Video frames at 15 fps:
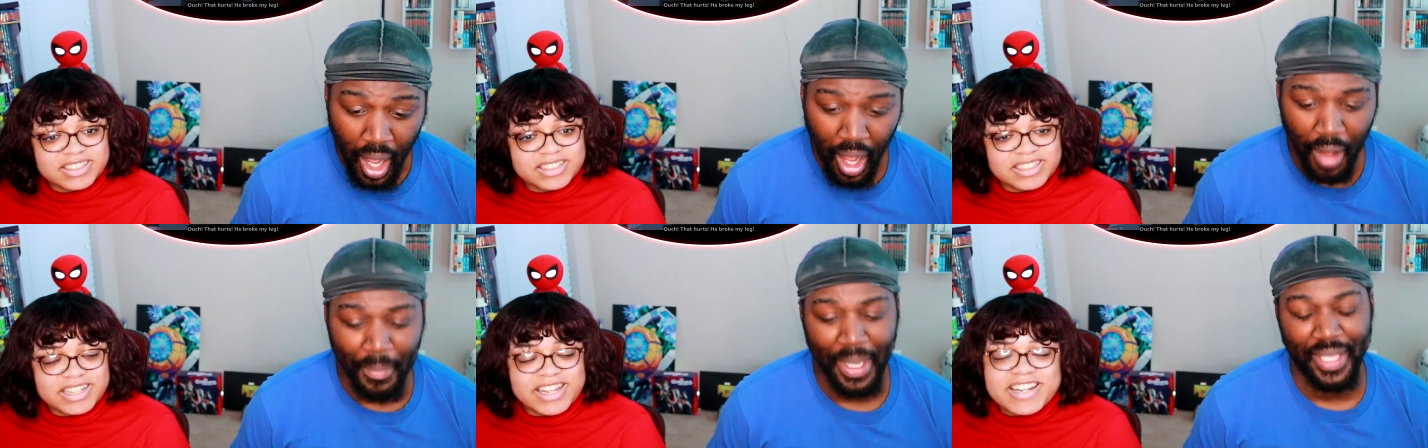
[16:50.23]

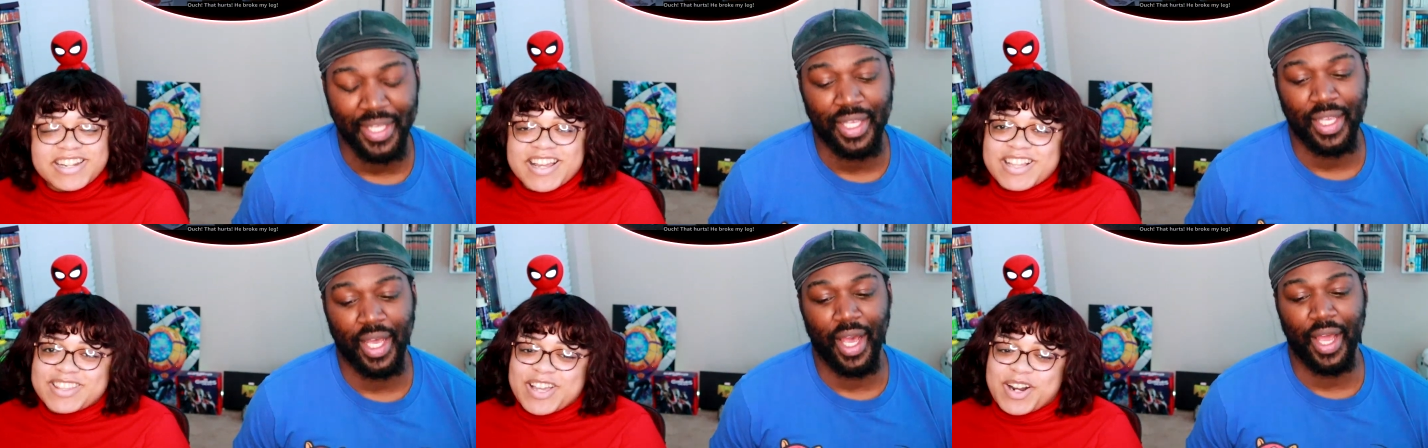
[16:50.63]
Speaker 1: Oh my He
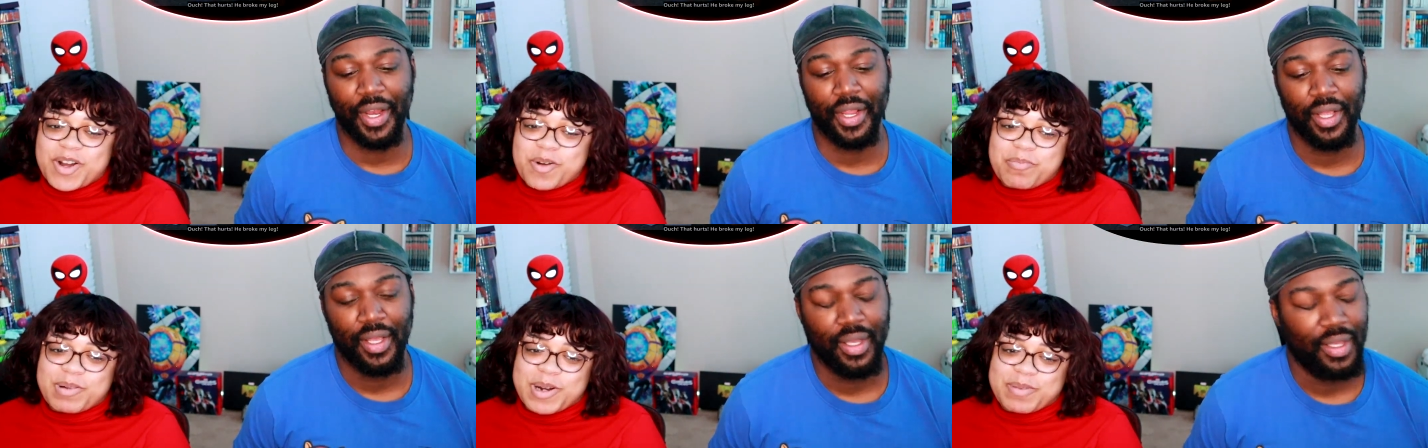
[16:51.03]
did God. that
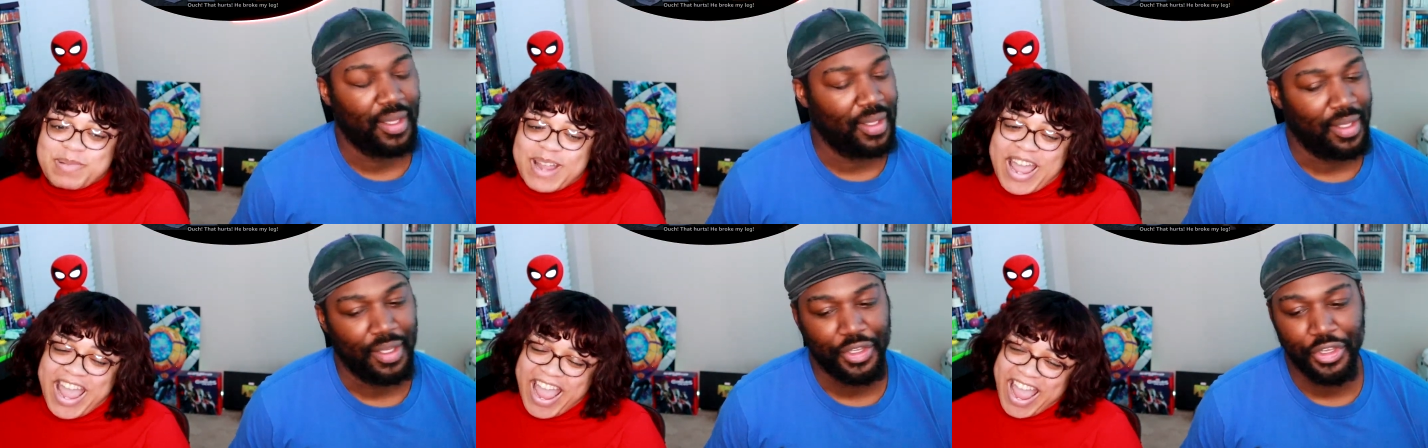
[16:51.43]
on
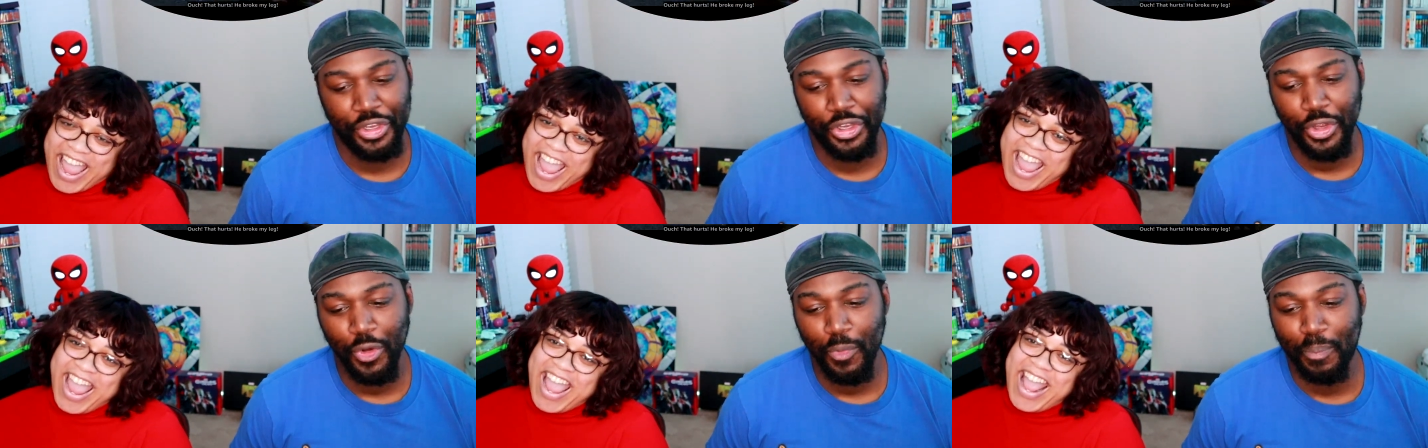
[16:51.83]
purpose.
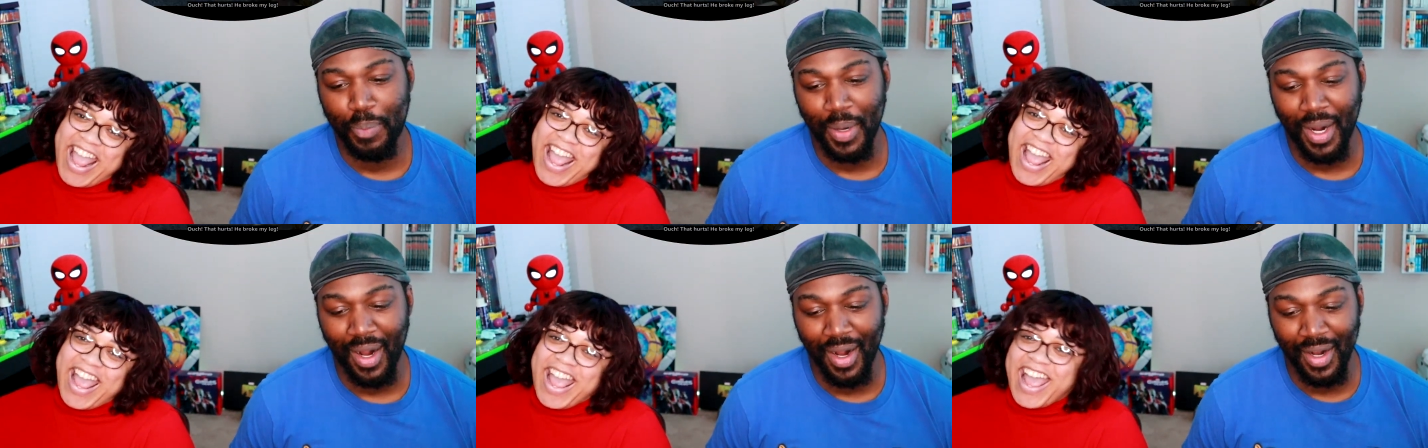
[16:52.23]
you
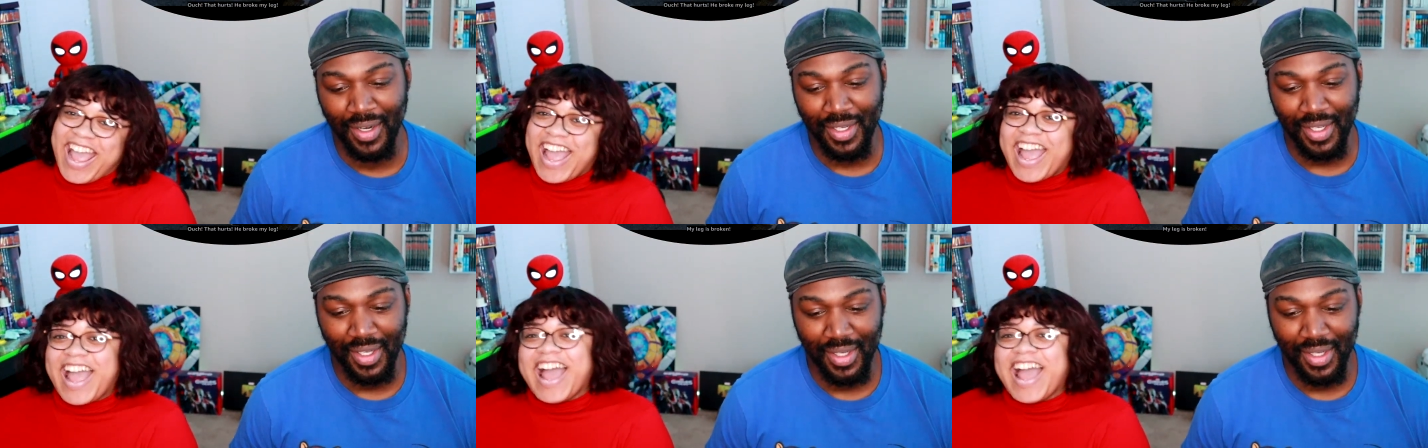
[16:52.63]
punk.